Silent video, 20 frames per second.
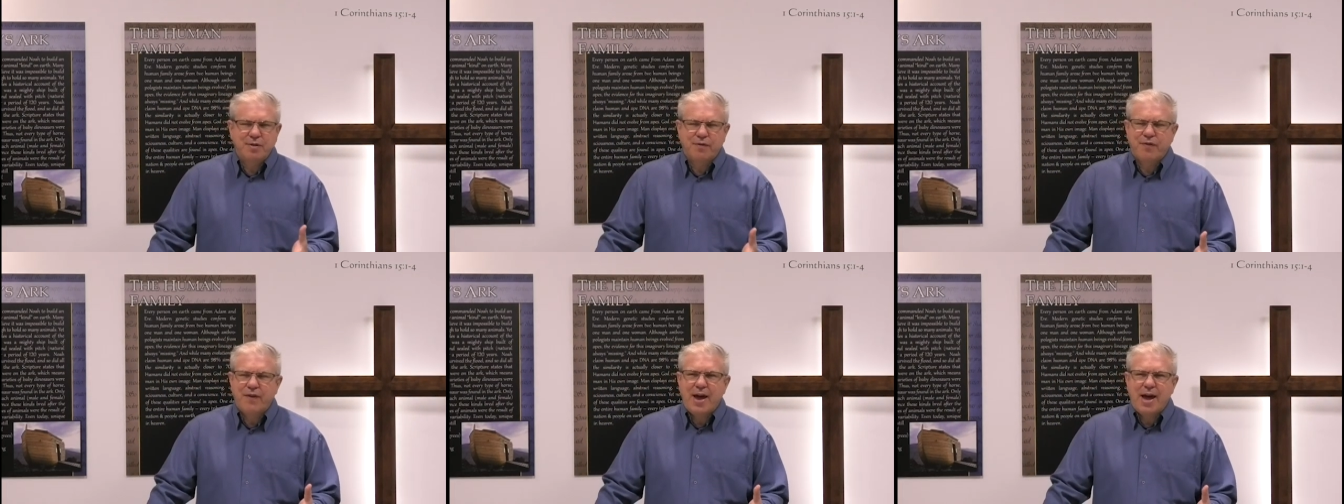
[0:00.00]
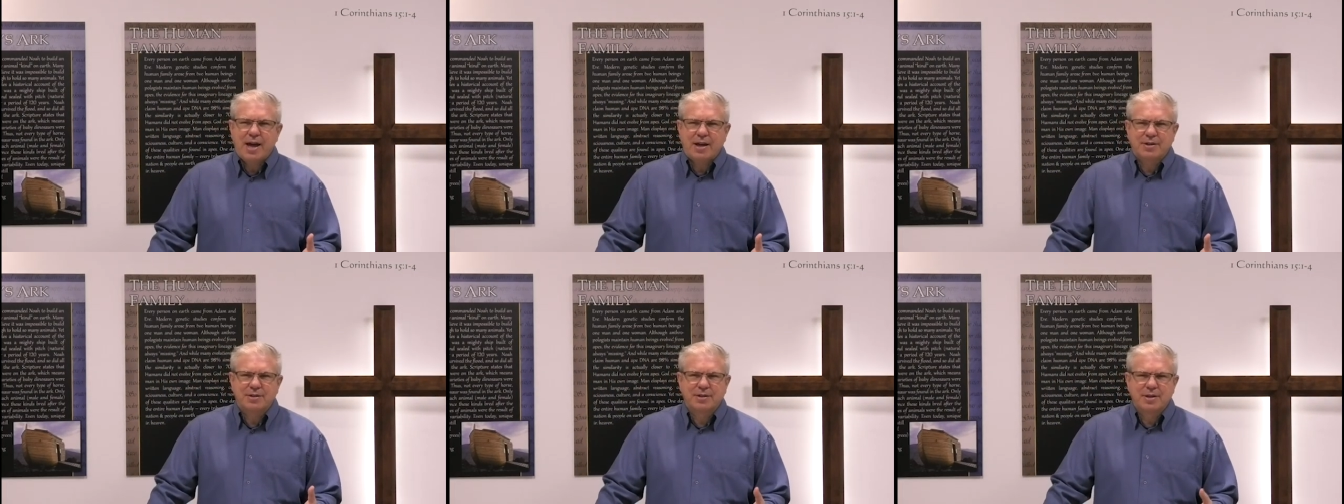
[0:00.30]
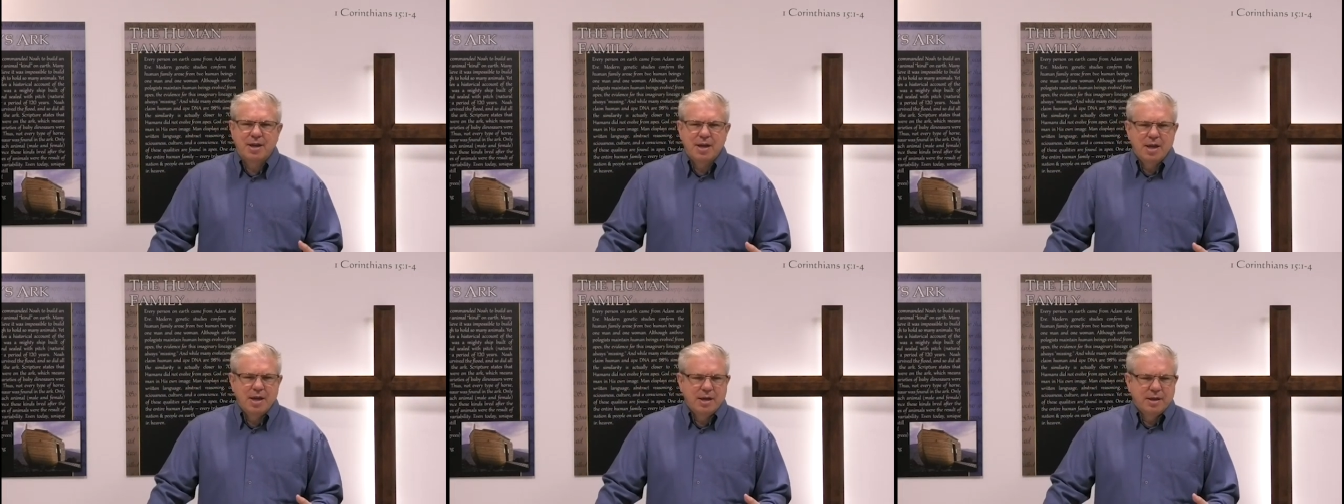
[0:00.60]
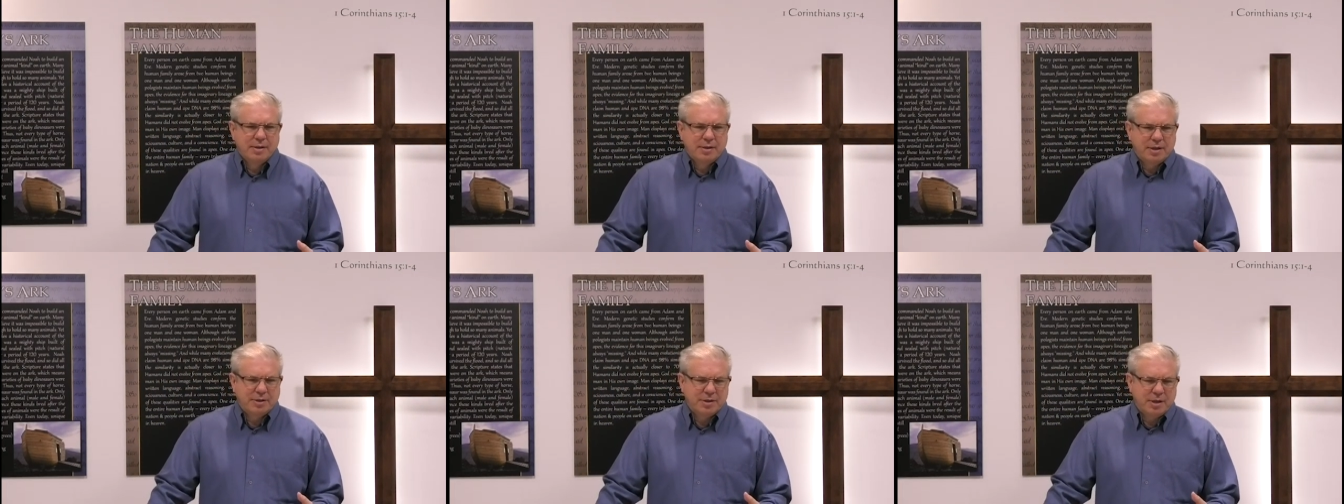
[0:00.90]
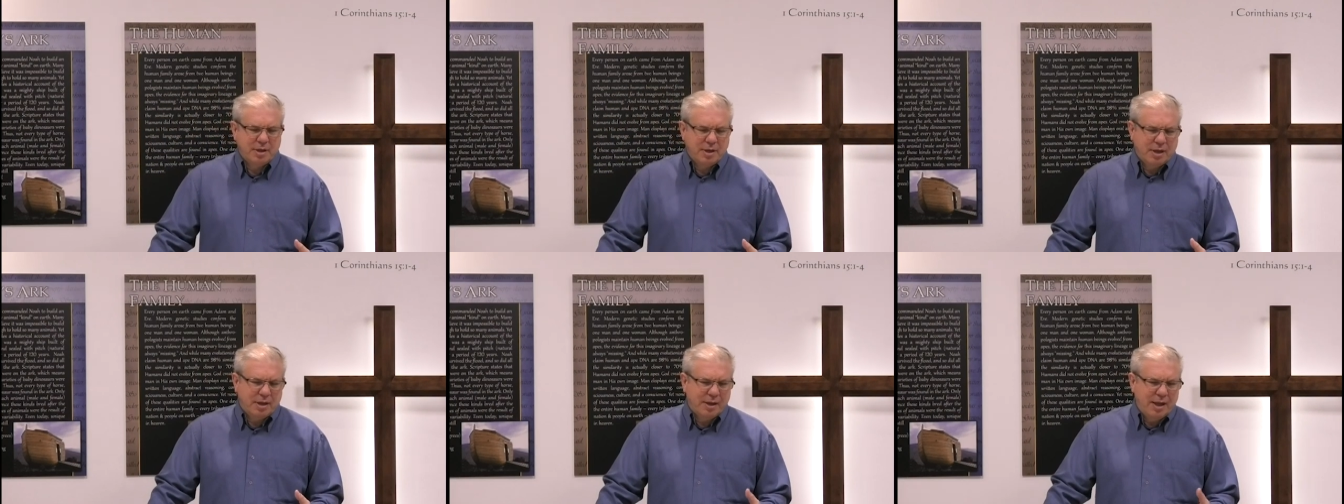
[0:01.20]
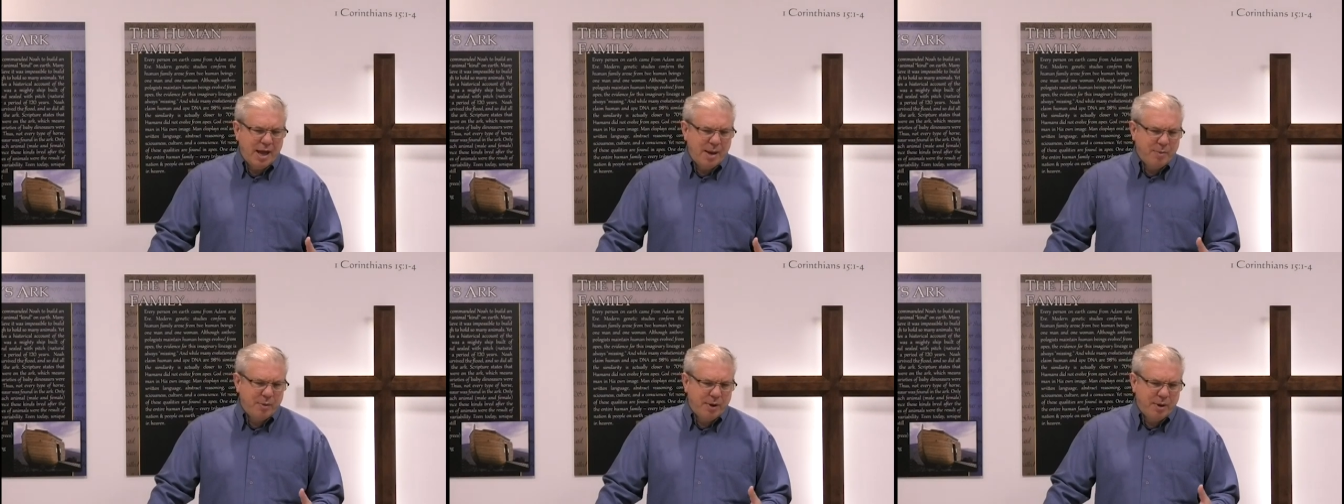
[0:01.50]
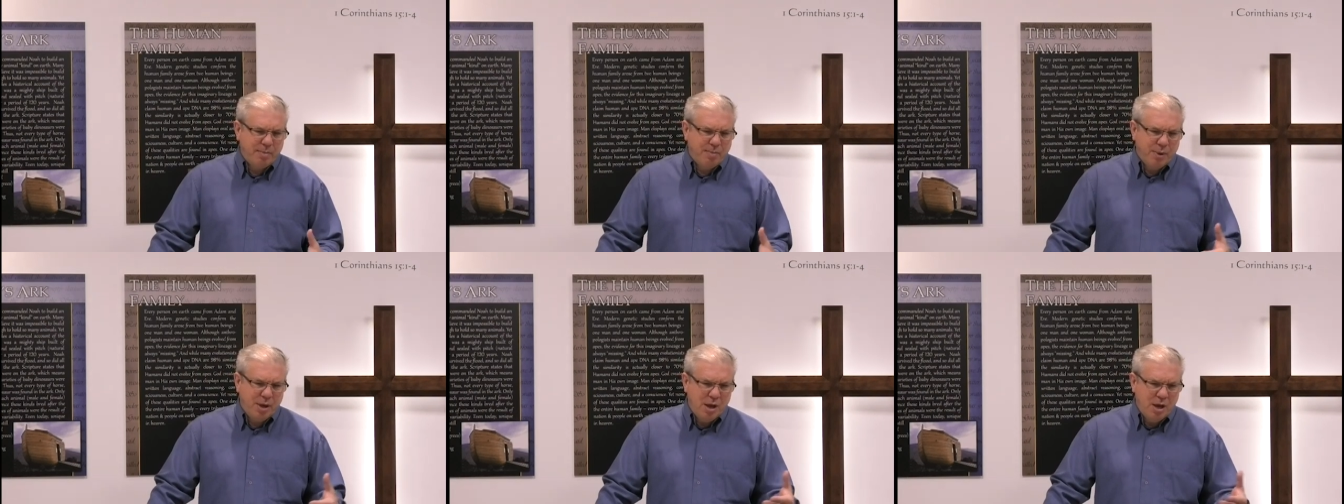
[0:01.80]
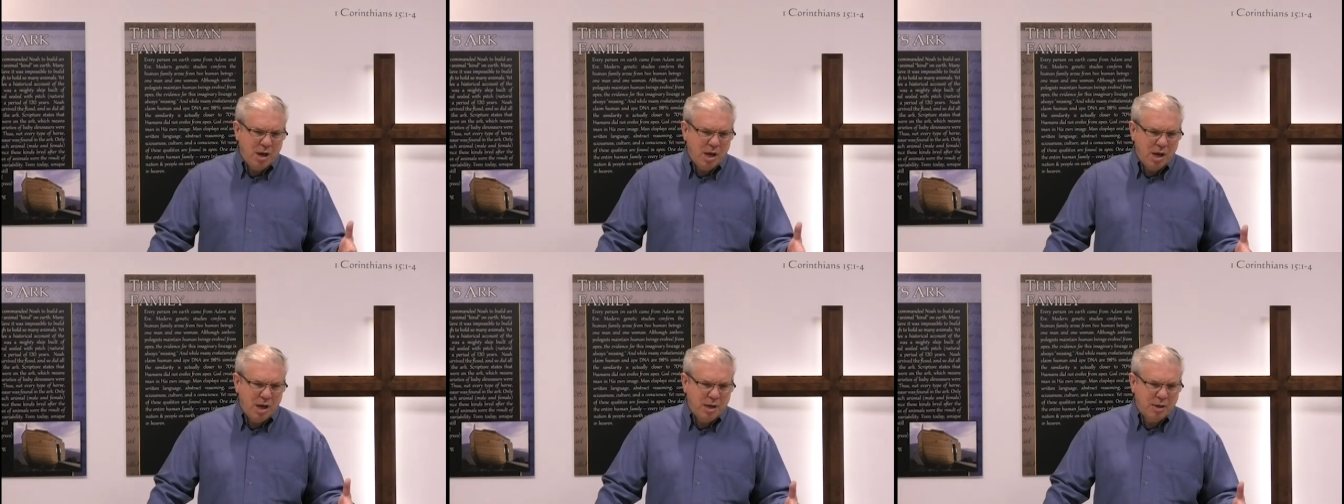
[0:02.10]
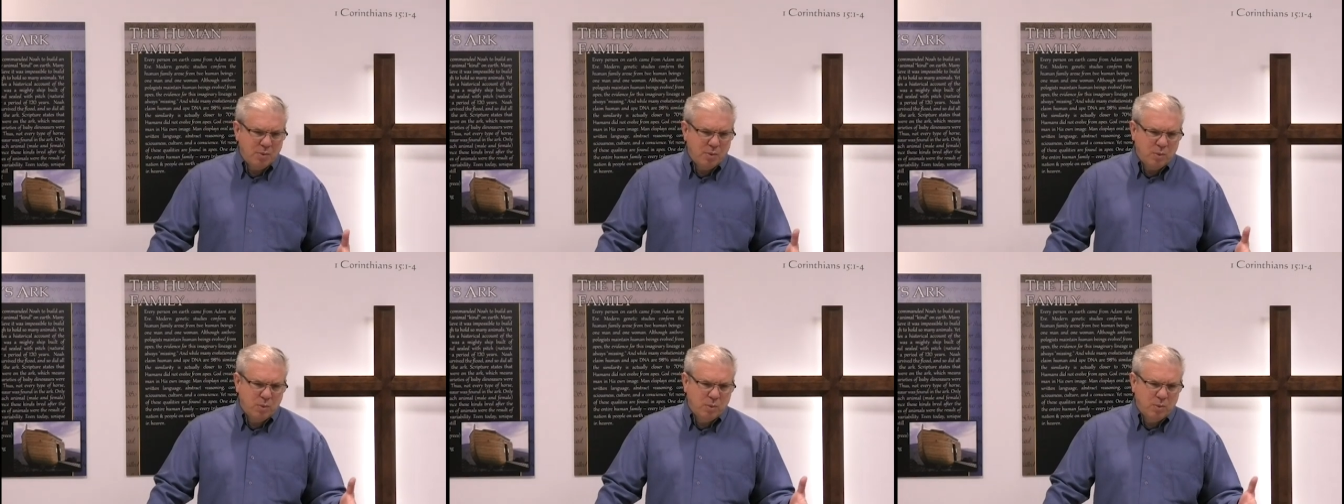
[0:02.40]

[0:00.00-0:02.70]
the facts, doesn't elaborate beyond